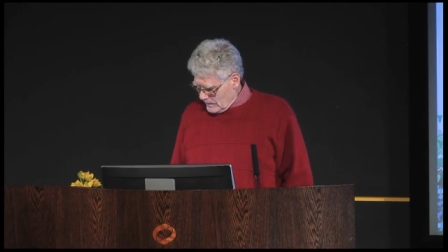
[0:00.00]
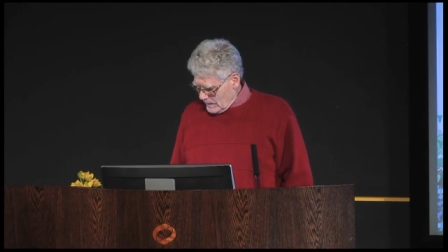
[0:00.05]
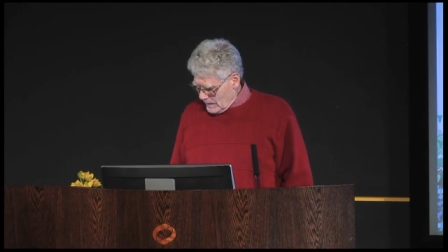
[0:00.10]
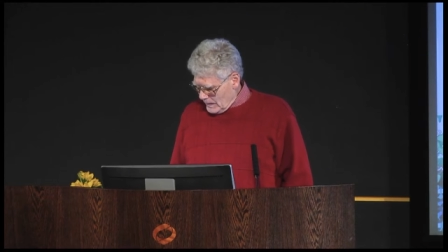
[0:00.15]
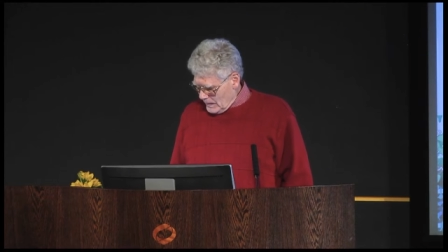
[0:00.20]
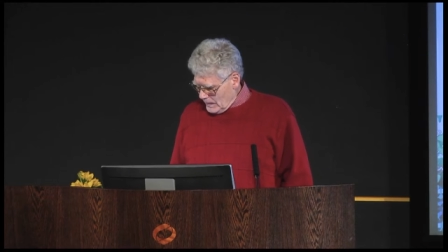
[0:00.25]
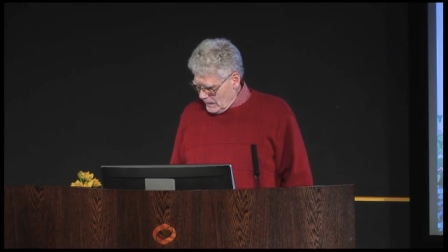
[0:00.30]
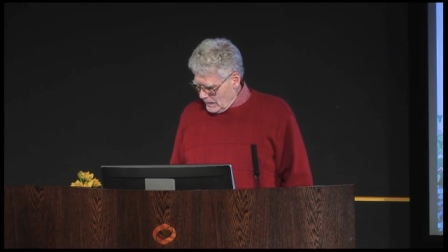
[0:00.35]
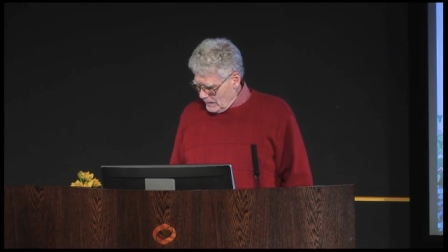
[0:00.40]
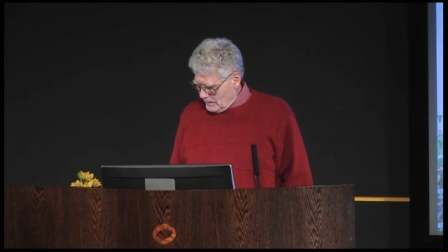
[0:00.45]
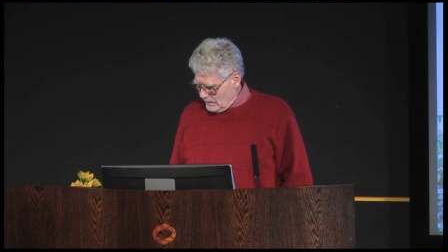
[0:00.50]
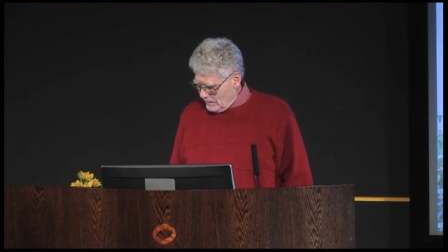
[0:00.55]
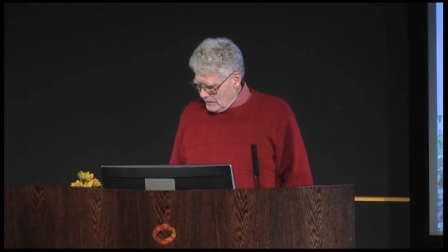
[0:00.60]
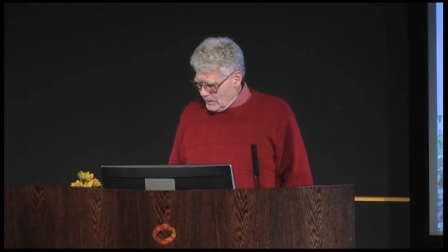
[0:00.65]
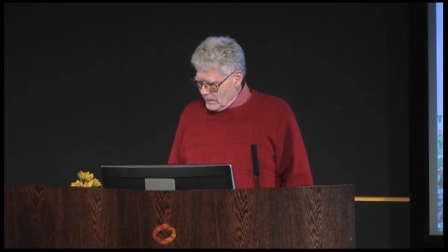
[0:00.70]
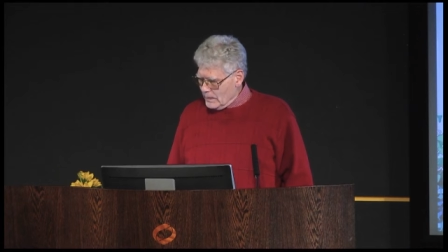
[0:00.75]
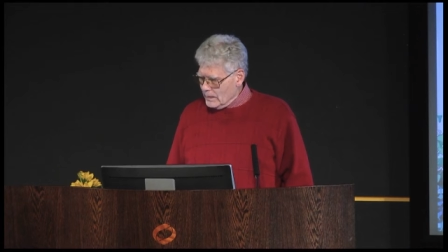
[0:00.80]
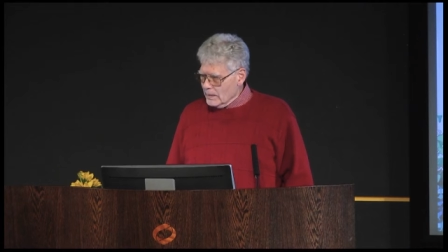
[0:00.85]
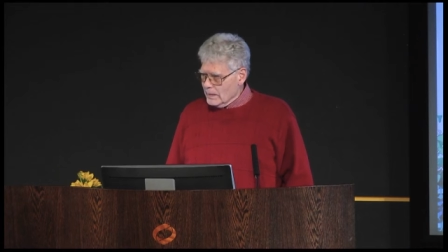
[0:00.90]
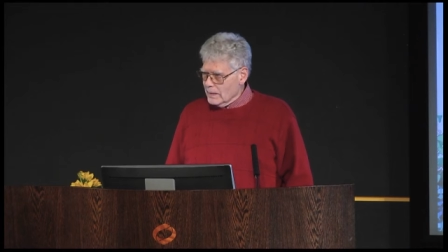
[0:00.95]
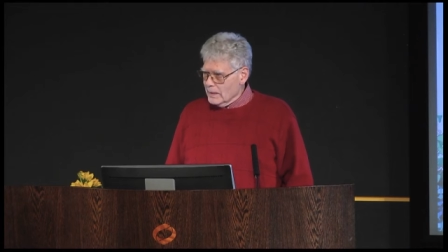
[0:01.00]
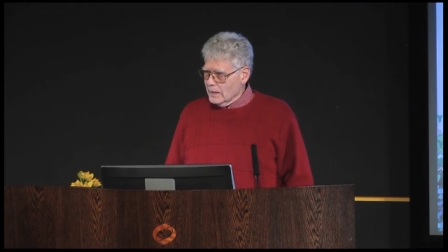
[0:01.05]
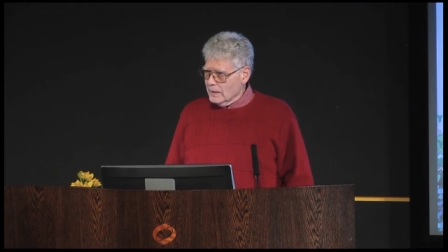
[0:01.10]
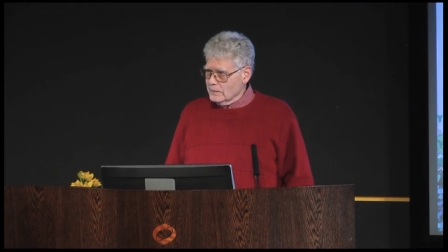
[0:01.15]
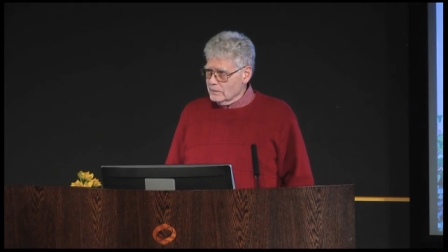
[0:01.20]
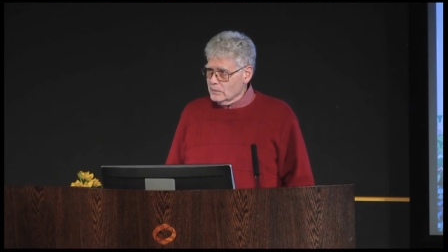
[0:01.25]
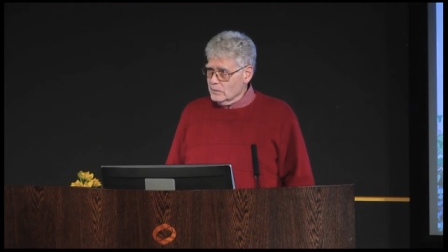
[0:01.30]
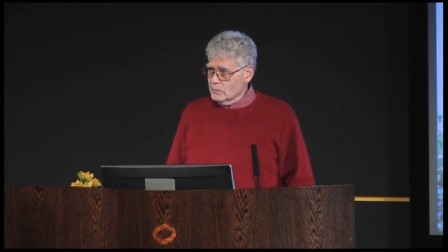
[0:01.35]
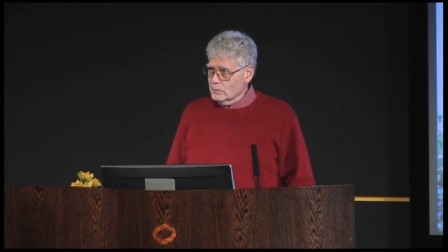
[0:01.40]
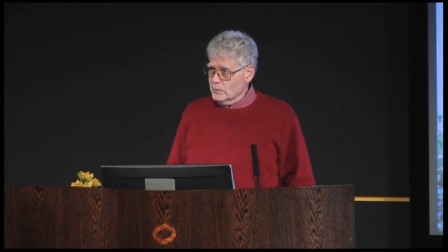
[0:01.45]
um,
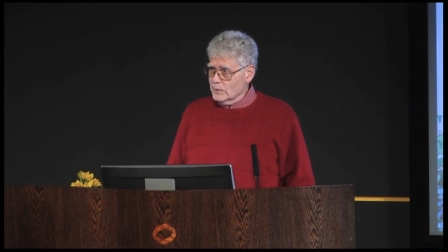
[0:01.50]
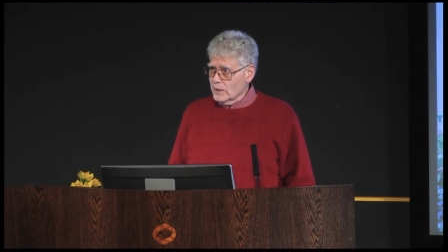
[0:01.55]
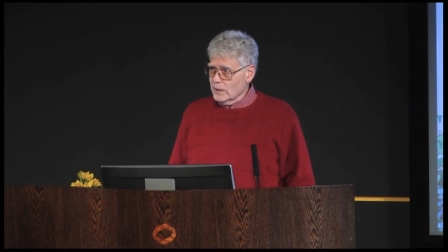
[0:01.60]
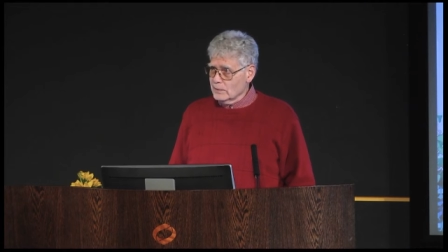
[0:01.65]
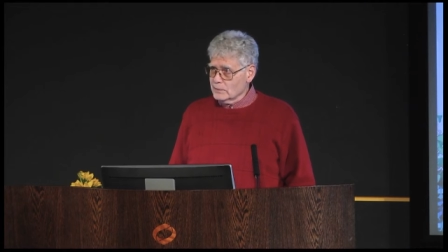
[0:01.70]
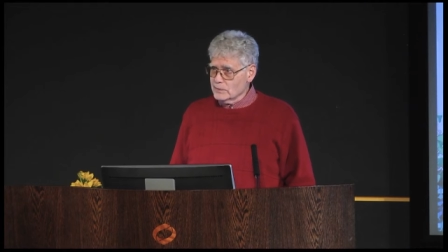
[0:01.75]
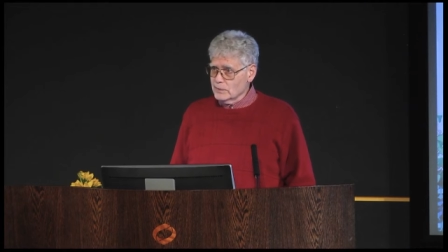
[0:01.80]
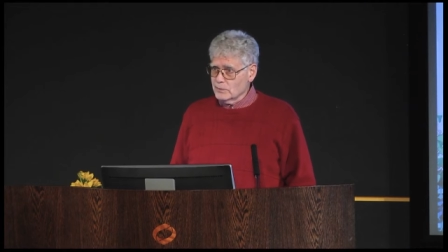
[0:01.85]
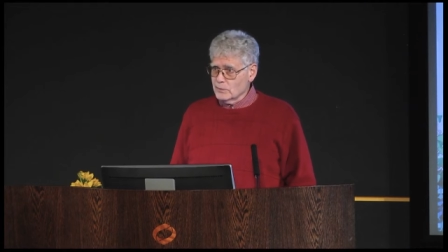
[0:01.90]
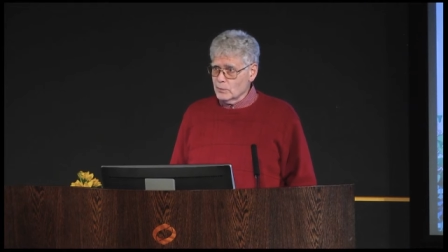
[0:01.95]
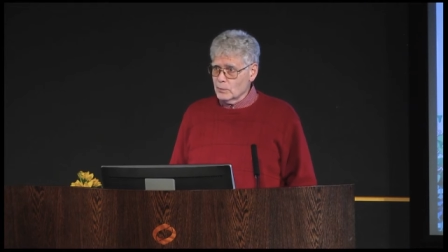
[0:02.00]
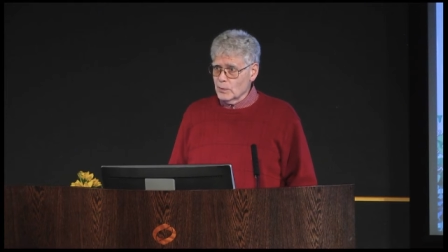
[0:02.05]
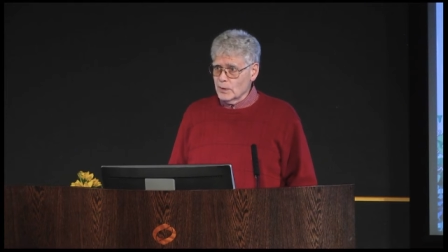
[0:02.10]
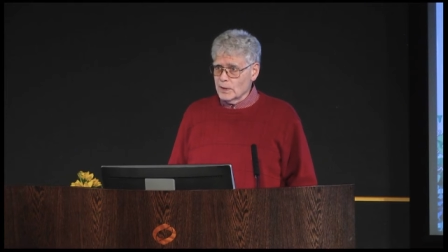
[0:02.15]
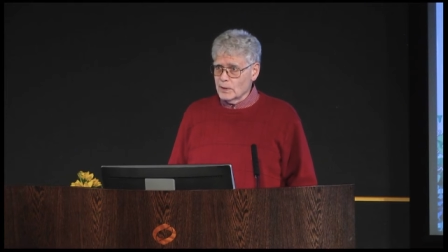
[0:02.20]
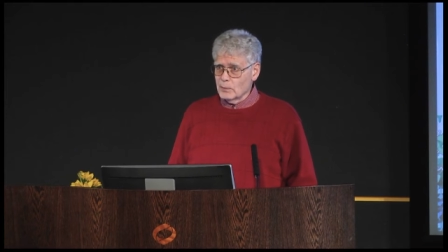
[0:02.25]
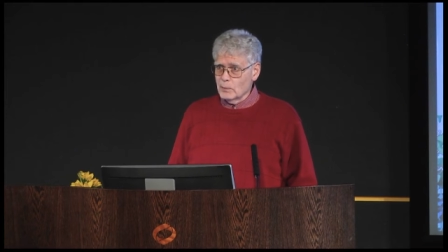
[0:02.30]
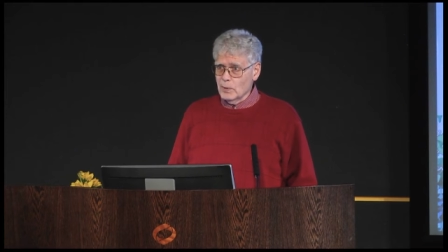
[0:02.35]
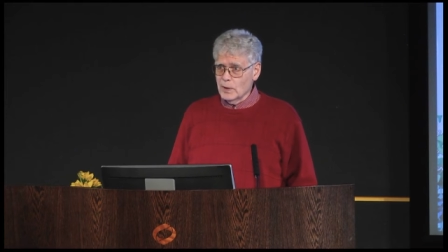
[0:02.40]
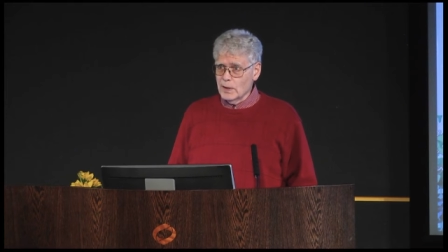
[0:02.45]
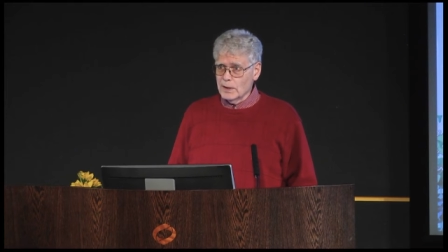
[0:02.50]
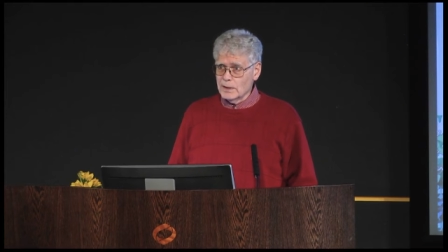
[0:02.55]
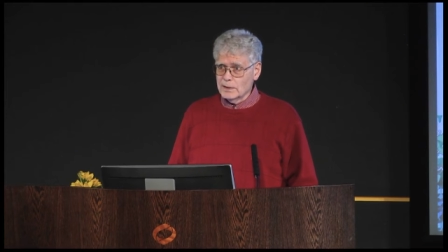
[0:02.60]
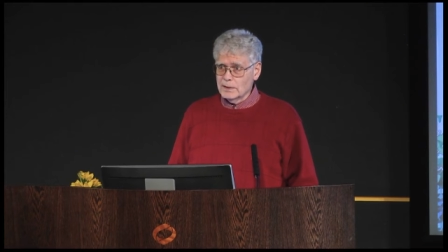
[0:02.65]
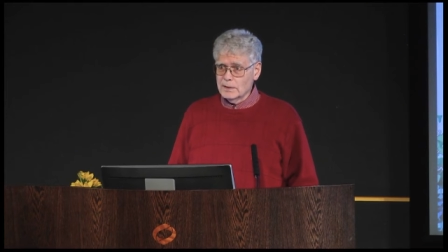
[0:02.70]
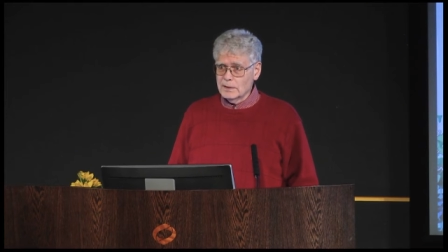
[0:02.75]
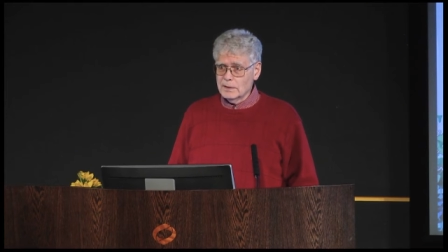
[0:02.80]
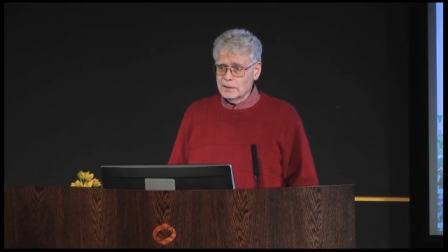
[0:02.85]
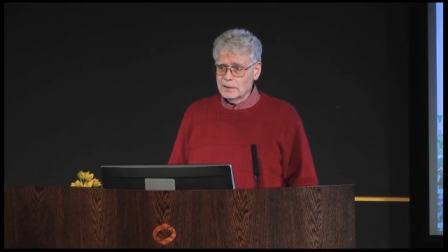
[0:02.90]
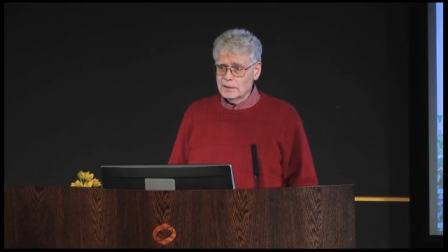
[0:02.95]
in 2021,